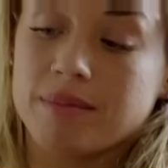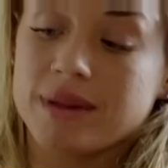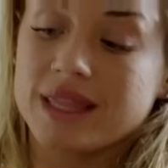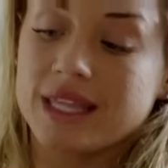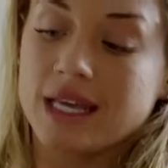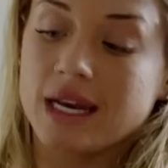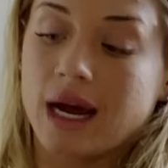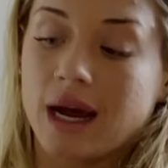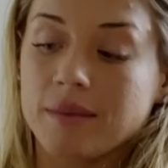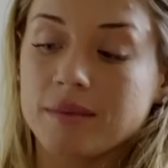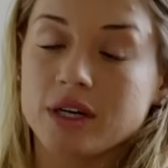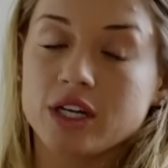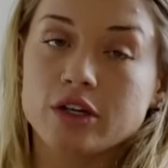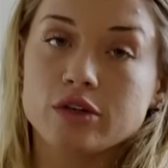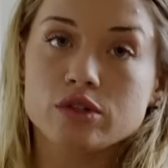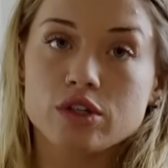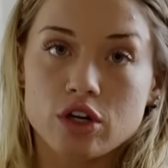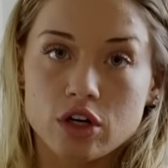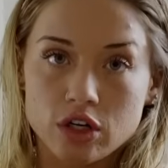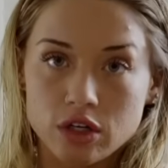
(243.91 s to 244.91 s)
But then I'm gonna
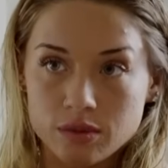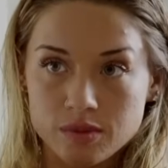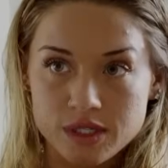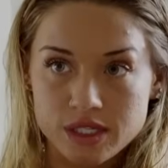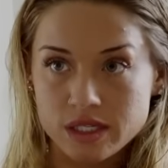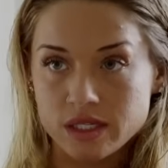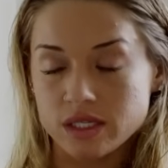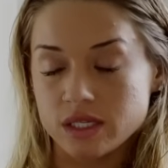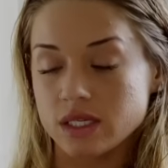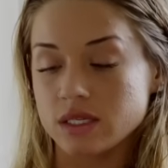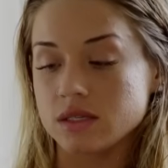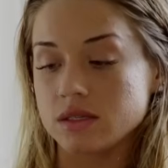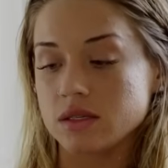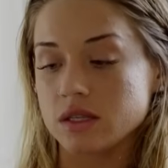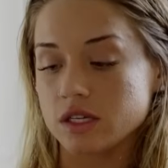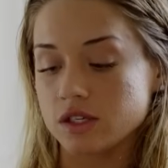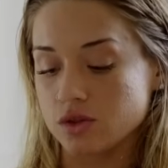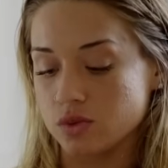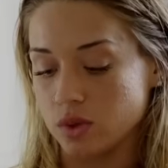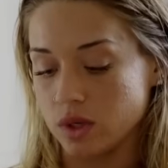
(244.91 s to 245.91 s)
use herbs to season
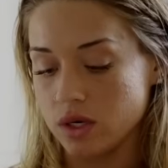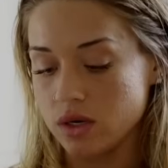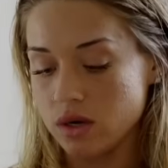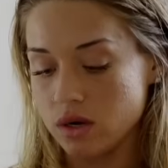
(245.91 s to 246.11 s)
this one